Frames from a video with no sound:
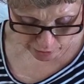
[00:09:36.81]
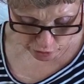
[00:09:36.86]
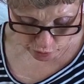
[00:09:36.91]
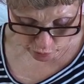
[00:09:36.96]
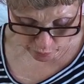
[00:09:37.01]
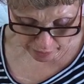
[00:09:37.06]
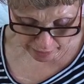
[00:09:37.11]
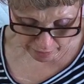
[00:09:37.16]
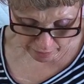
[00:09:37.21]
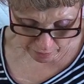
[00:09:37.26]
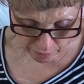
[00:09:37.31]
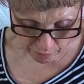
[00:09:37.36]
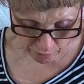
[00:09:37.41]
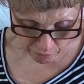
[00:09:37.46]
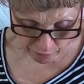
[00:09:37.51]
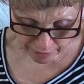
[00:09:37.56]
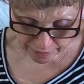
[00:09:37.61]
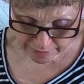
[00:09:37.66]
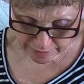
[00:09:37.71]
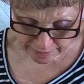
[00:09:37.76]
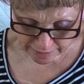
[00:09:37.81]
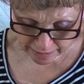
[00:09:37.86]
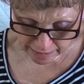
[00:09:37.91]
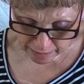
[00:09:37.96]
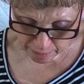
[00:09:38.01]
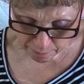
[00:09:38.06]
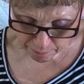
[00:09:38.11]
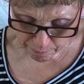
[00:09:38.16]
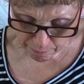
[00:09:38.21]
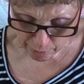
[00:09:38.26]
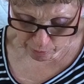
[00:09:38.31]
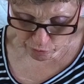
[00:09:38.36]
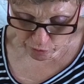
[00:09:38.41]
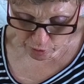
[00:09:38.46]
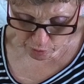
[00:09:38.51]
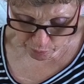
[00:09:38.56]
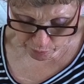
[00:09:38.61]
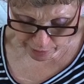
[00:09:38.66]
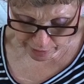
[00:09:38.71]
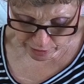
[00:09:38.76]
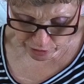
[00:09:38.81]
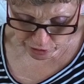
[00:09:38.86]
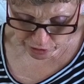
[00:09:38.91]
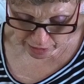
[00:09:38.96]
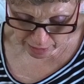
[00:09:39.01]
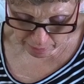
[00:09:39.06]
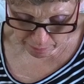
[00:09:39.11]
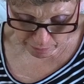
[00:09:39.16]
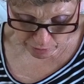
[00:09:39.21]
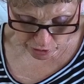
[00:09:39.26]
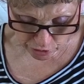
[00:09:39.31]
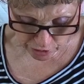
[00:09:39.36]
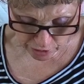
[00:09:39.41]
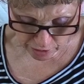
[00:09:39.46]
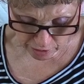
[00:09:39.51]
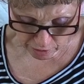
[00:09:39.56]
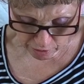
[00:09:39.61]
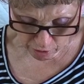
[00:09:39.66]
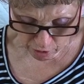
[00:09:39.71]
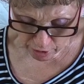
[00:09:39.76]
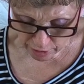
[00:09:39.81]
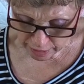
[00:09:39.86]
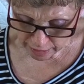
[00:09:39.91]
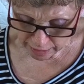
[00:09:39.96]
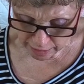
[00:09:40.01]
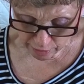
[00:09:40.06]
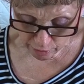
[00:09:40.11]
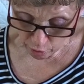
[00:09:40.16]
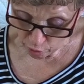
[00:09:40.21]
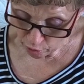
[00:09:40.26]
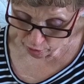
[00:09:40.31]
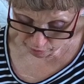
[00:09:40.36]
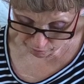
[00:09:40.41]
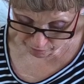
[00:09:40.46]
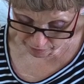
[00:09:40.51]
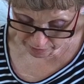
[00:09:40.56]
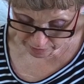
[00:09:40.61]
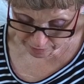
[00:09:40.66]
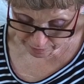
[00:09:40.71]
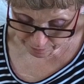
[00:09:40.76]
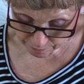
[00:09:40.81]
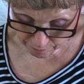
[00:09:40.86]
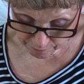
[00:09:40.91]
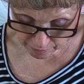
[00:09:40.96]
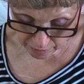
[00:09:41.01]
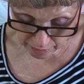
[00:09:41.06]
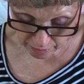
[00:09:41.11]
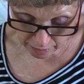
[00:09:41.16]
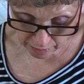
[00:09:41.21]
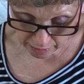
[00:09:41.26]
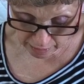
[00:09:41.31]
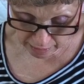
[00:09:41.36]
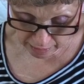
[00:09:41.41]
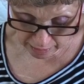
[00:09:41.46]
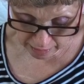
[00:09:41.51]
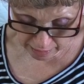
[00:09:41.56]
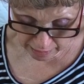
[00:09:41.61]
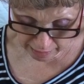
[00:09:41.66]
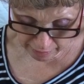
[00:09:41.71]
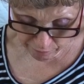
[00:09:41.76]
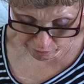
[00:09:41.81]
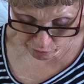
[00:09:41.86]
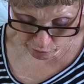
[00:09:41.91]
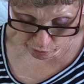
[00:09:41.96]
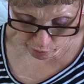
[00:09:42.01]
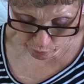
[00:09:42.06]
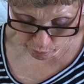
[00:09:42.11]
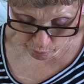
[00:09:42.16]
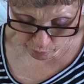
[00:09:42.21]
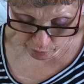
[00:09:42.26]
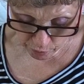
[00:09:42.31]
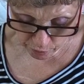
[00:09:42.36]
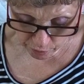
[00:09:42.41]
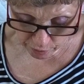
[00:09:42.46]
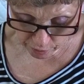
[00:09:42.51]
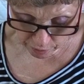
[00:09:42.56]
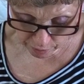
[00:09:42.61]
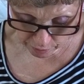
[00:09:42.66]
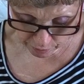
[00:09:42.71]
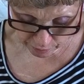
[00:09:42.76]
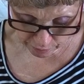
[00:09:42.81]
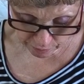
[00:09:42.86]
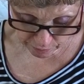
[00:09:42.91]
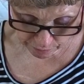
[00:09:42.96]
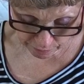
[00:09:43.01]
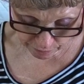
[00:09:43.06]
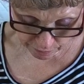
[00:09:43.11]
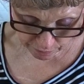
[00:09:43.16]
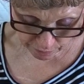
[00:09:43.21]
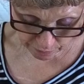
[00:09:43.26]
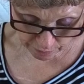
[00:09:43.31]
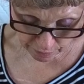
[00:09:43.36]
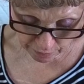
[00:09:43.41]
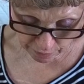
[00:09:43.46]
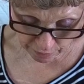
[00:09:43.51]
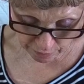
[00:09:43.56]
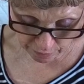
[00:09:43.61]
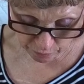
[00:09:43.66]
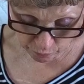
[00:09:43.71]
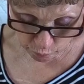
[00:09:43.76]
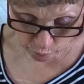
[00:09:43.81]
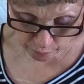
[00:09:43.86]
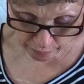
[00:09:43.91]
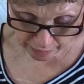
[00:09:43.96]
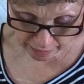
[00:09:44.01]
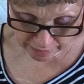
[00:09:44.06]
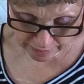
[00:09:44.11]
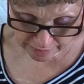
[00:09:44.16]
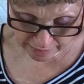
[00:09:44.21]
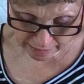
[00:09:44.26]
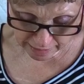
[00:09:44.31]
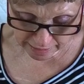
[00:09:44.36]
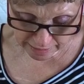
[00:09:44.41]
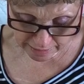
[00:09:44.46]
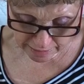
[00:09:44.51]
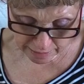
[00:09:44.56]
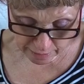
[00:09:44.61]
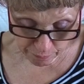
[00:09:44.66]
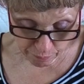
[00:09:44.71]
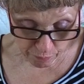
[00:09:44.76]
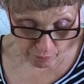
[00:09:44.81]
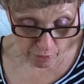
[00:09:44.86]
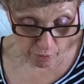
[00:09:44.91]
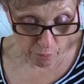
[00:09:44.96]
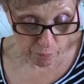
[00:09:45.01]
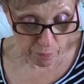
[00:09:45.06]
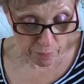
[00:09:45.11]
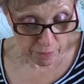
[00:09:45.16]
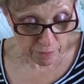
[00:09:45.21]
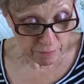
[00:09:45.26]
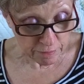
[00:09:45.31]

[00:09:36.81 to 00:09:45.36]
and enjoy it. Frances ate up most of the bread and jam, but she did not eat all of it. And after her work, went outside to skip rope.